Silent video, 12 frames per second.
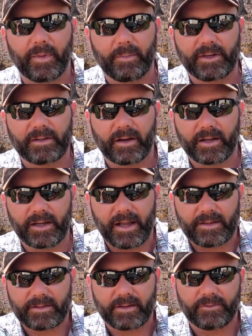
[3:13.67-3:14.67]
maybe Target
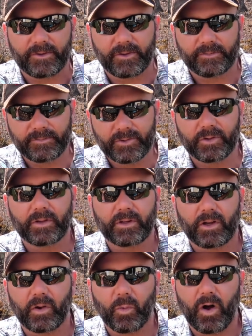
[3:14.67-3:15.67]
has it if you're too good
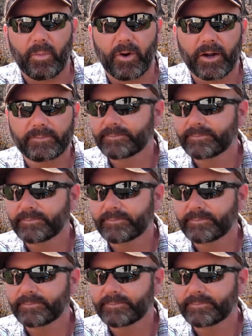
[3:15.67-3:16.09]
to go to Walmart.